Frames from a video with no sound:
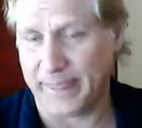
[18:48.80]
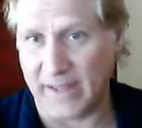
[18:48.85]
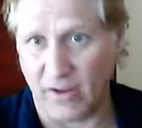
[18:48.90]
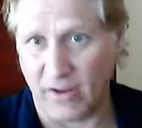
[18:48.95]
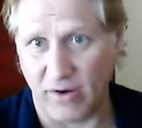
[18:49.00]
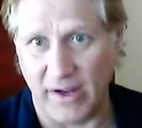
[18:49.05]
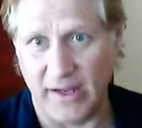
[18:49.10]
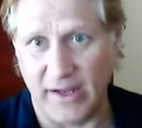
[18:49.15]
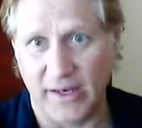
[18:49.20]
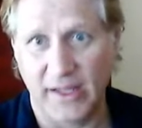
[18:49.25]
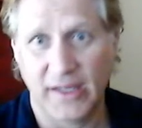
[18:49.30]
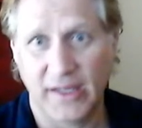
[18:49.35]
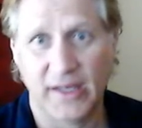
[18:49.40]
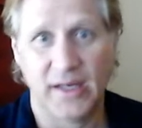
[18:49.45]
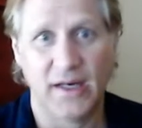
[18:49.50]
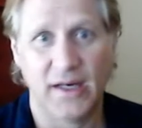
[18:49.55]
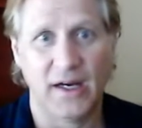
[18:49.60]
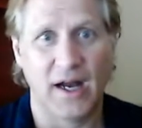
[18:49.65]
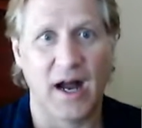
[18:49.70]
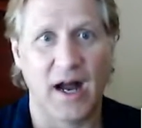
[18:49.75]
right?
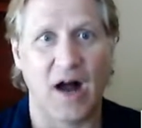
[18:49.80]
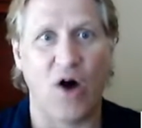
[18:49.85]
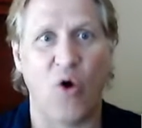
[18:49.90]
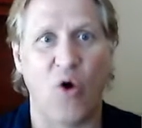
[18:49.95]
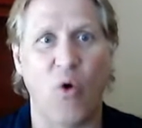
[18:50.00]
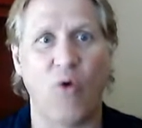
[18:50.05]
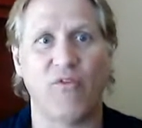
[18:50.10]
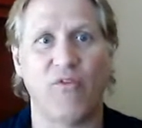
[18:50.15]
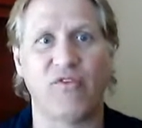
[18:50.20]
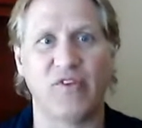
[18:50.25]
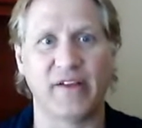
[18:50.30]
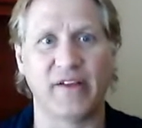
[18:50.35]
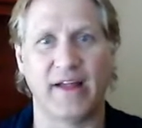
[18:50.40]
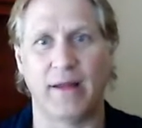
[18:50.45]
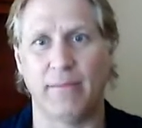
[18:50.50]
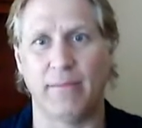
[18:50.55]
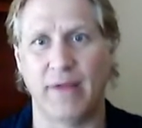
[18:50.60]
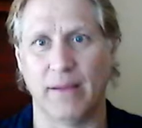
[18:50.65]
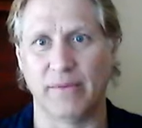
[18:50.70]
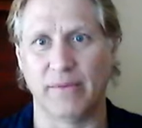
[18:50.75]
Hopefully
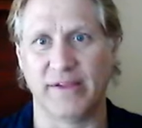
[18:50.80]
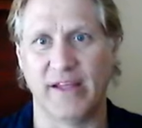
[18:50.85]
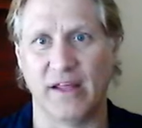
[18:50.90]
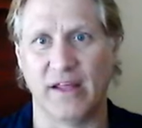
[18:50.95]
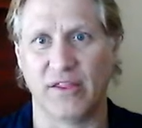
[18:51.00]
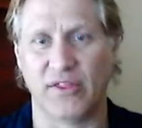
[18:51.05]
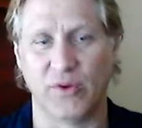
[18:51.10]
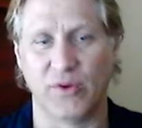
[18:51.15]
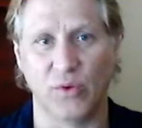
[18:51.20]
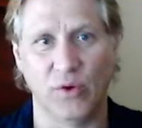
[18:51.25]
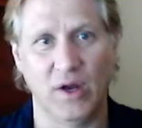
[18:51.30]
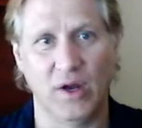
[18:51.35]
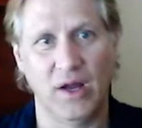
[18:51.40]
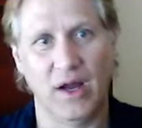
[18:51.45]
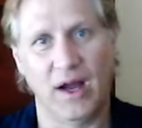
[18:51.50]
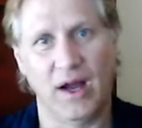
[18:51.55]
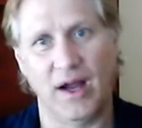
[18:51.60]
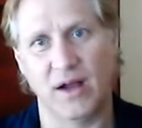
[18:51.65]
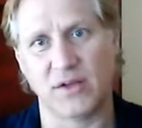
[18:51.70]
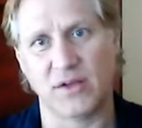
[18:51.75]
I'll be able to get through.
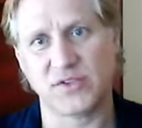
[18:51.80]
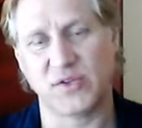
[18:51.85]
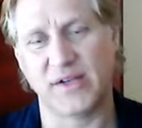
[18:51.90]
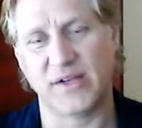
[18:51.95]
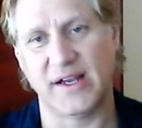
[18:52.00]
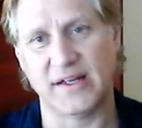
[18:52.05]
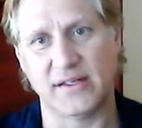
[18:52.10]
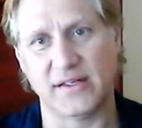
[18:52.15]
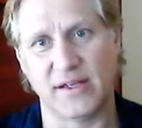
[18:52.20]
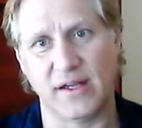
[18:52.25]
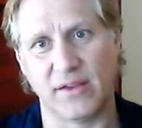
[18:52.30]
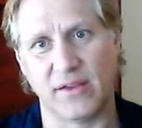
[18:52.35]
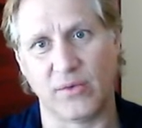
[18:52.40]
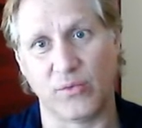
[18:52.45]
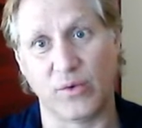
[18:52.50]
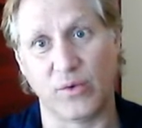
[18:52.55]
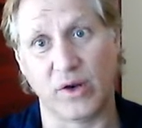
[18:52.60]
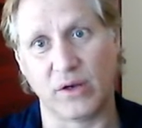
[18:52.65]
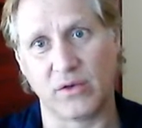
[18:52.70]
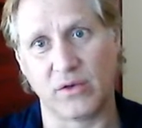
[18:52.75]
I also got the
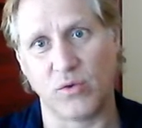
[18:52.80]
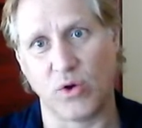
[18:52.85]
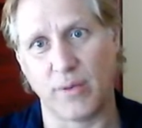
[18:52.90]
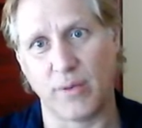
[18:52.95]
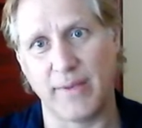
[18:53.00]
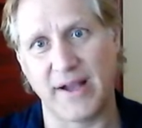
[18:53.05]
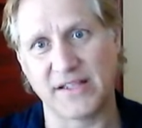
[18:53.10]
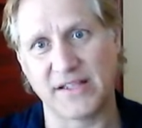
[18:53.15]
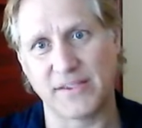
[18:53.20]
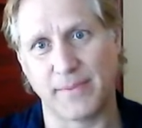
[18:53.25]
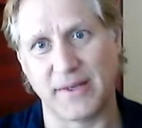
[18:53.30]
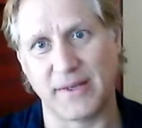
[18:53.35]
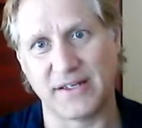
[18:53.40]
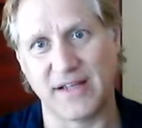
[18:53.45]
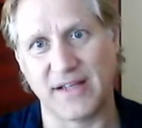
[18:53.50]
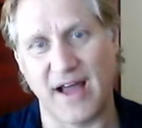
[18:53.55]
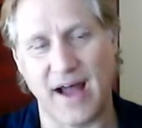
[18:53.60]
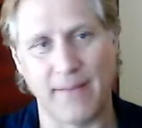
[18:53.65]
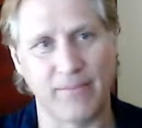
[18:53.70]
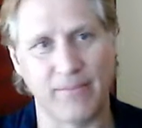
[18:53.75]
quarterbacks up on
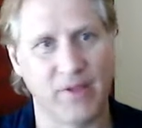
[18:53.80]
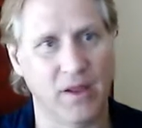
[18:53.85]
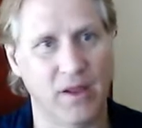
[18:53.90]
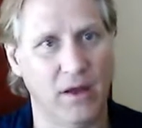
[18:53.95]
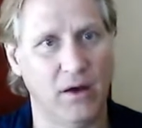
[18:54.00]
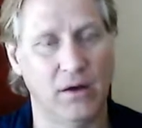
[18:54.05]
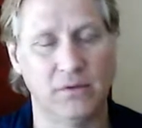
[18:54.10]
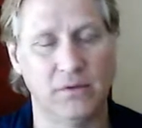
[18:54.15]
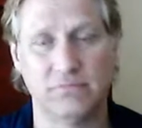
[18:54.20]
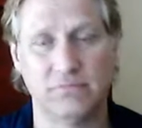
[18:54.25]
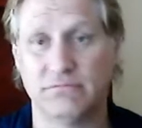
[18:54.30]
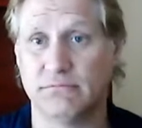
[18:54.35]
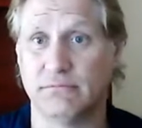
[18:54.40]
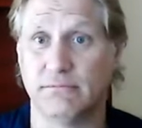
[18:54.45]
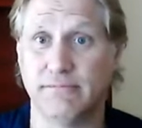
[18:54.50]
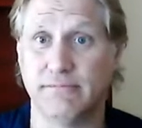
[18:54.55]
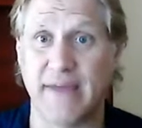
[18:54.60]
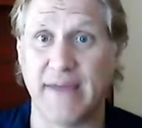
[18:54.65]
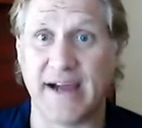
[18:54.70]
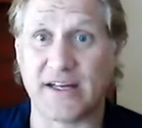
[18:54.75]
top.
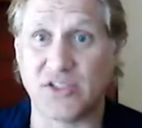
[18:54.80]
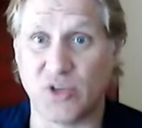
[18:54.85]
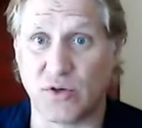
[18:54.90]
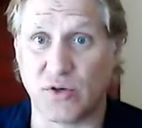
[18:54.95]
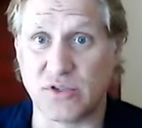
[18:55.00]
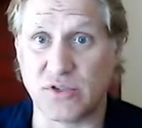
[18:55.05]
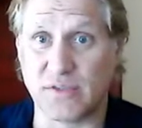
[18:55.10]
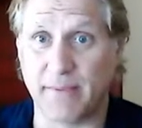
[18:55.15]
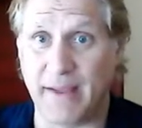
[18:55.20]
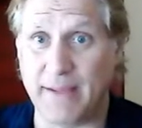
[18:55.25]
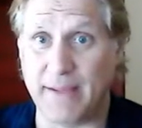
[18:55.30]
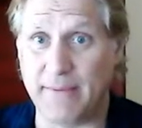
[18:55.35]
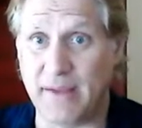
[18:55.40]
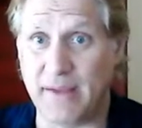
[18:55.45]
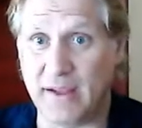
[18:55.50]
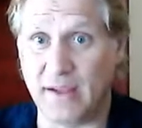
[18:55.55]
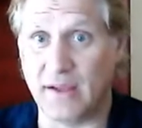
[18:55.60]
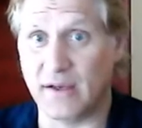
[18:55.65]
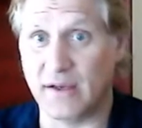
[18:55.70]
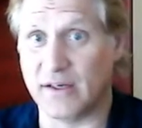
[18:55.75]
Mac Jones may
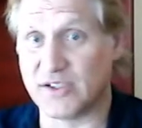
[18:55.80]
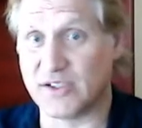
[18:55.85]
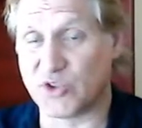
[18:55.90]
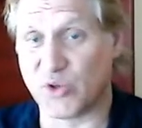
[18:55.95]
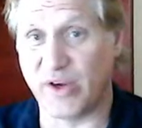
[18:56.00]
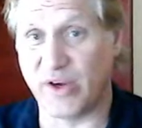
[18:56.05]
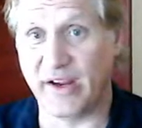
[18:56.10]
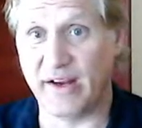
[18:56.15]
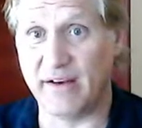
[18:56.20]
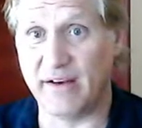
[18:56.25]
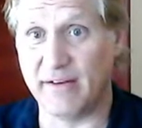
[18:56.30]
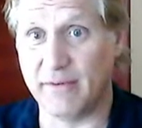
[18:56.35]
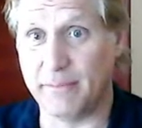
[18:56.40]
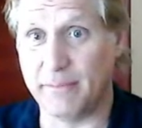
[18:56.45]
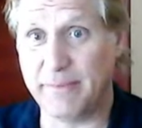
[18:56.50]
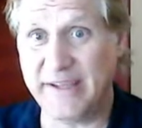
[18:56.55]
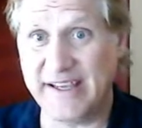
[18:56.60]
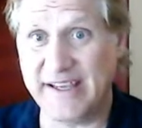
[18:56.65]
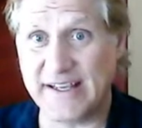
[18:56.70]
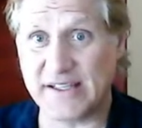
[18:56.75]
be a trade
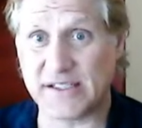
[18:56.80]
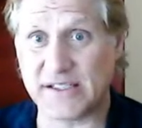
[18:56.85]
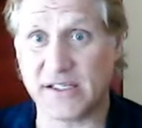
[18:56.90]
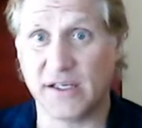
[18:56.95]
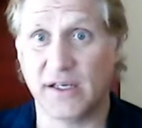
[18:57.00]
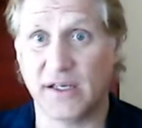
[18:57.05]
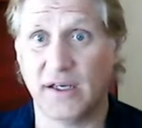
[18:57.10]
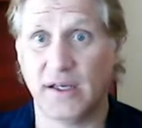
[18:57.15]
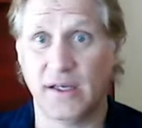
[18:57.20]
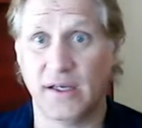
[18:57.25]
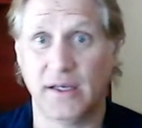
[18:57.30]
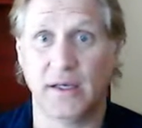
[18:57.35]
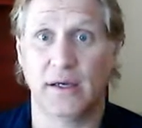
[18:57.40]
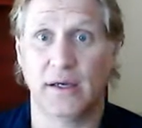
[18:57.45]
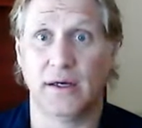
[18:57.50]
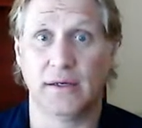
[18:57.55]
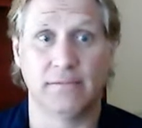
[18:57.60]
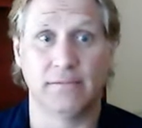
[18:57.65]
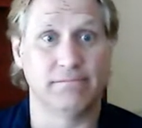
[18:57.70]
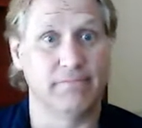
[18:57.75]
piece
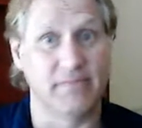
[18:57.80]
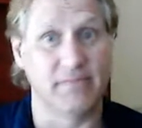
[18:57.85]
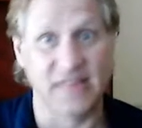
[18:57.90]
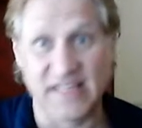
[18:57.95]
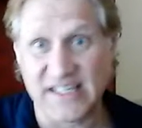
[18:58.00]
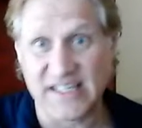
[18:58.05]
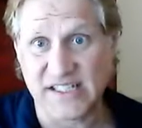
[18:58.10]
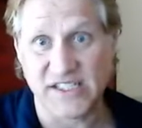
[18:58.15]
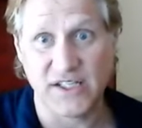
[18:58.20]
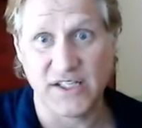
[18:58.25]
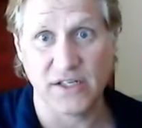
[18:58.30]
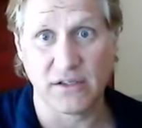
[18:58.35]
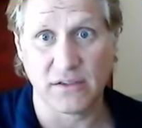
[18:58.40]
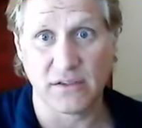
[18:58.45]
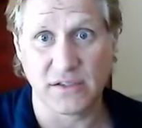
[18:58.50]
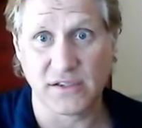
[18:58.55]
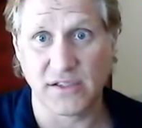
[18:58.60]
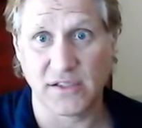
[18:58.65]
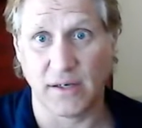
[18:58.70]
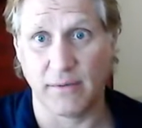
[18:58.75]
this year,
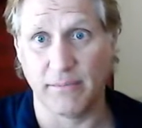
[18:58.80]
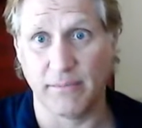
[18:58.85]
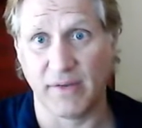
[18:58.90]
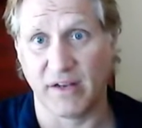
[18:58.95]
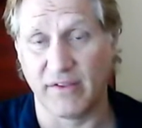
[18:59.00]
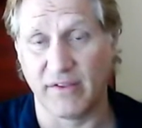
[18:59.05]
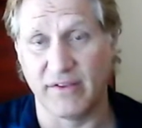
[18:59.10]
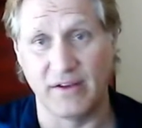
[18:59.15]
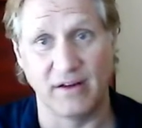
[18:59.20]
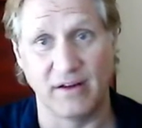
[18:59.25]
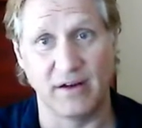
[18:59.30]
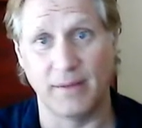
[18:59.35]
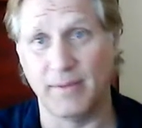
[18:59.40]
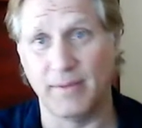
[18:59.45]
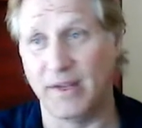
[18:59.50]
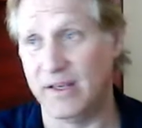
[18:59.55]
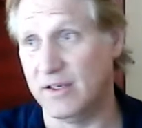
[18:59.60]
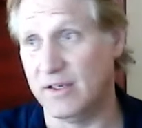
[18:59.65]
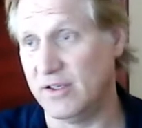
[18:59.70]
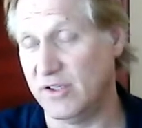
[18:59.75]
some middle of the year. I
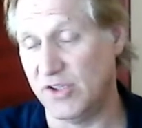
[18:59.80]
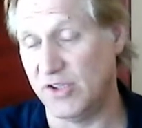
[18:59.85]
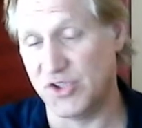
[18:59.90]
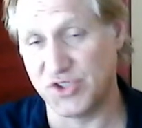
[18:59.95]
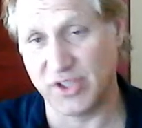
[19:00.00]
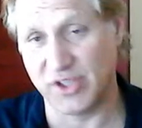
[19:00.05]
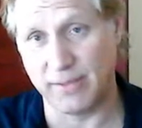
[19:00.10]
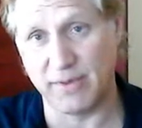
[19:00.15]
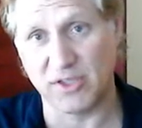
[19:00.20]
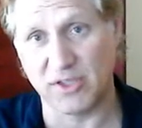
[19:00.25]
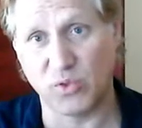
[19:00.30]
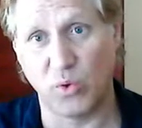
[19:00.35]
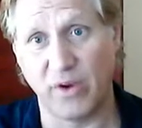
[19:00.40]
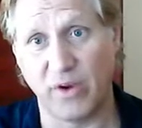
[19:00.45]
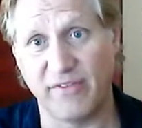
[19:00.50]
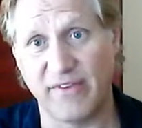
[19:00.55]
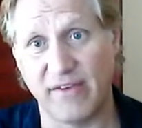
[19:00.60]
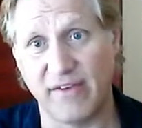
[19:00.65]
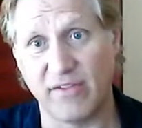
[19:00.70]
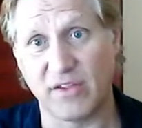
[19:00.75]
mean, usually about
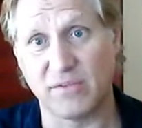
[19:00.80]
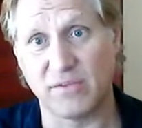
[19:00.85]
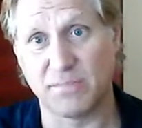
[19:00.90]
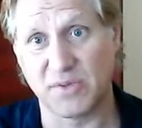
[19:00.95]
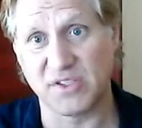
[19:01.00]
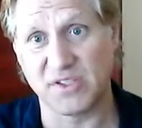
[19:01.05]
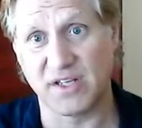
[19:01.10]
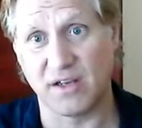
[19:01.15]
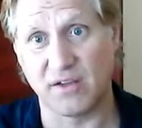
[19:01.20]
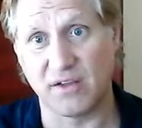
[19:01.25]
25%